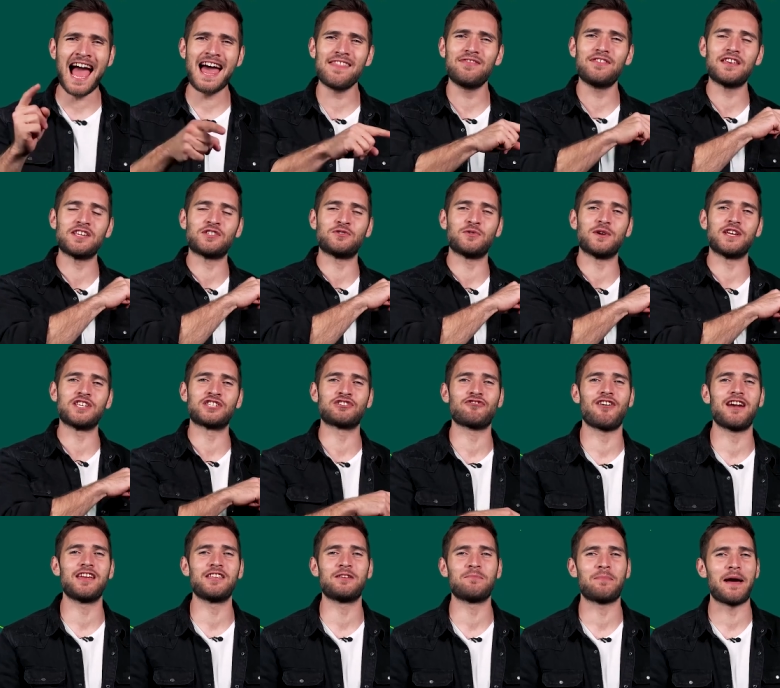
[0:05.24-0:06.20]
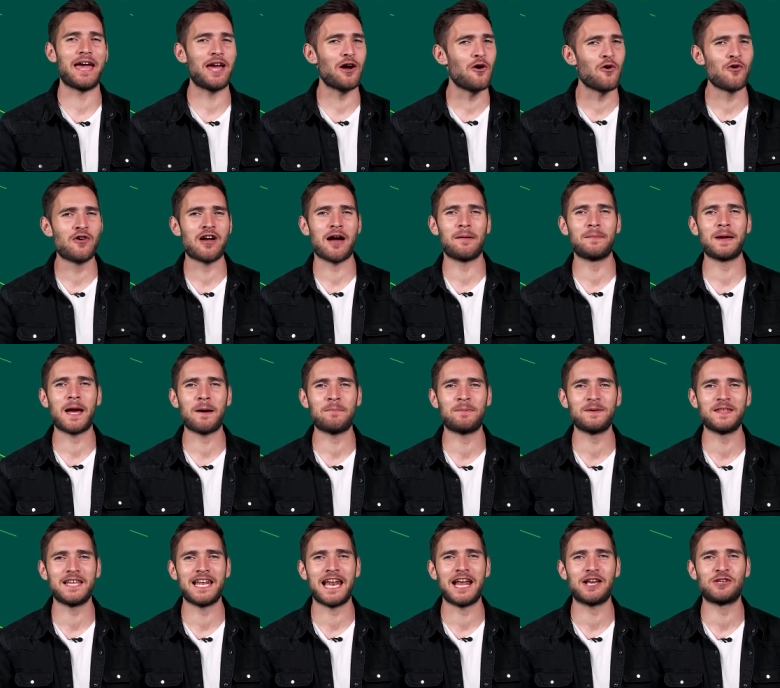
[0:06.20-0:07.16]
and this week's great debate all coming
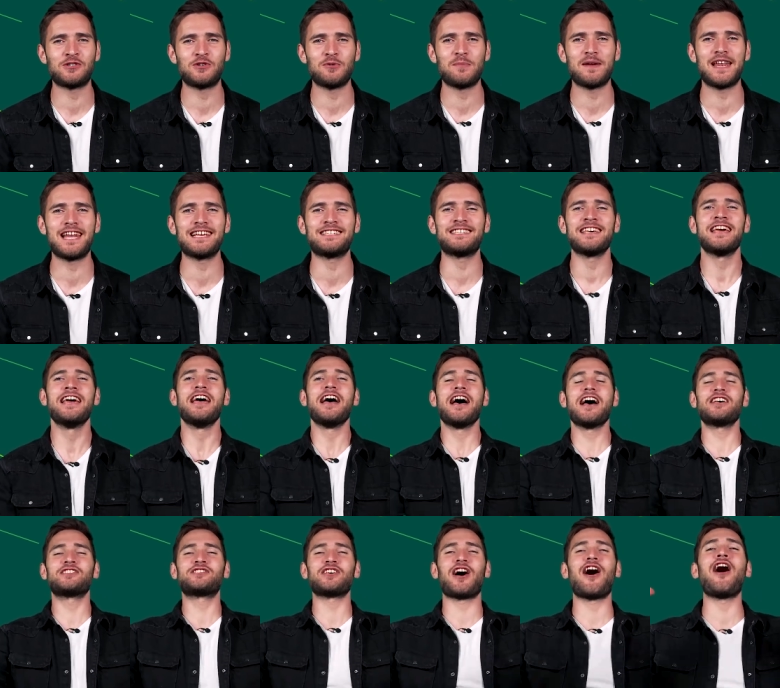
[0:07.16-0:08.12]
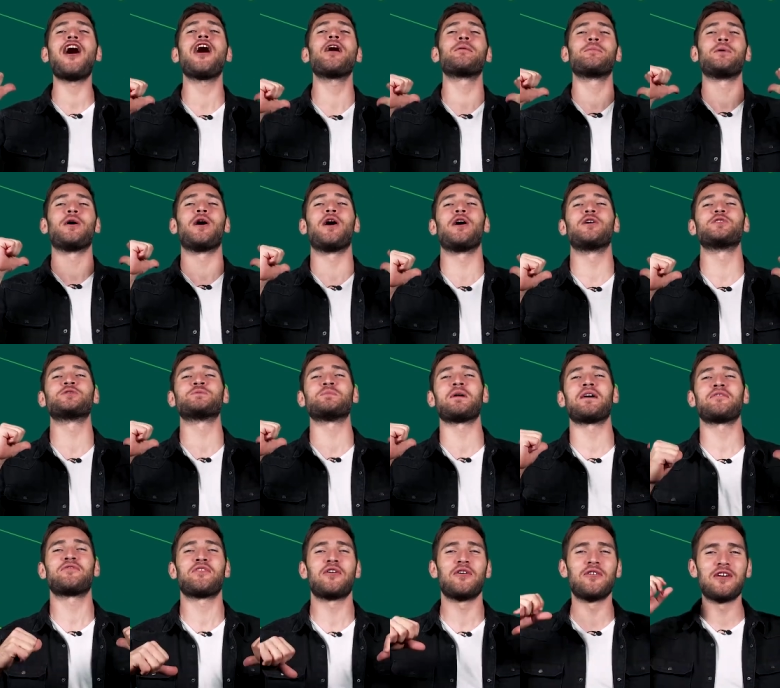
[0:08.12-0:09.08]
up in the next few minutes as I'm your host,
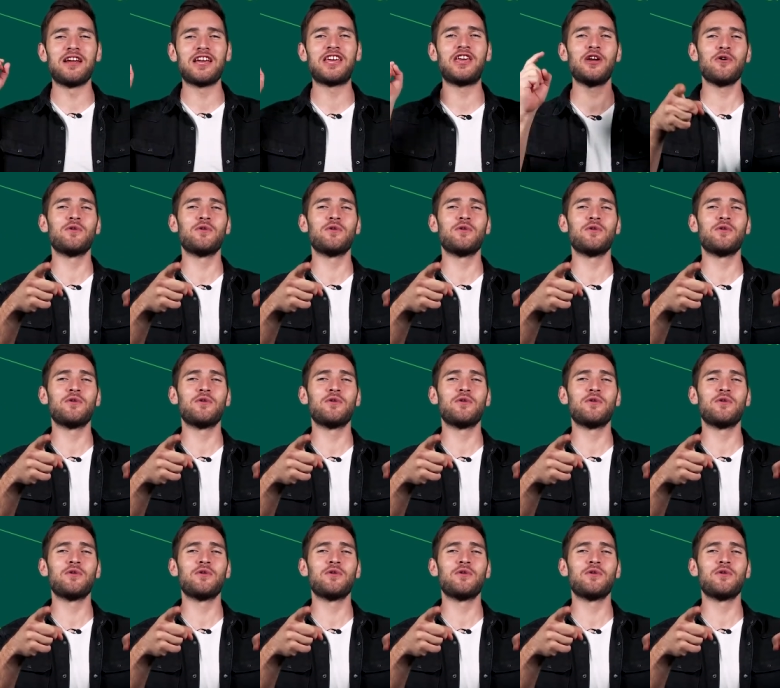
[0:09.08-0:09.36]
Matt Froelich.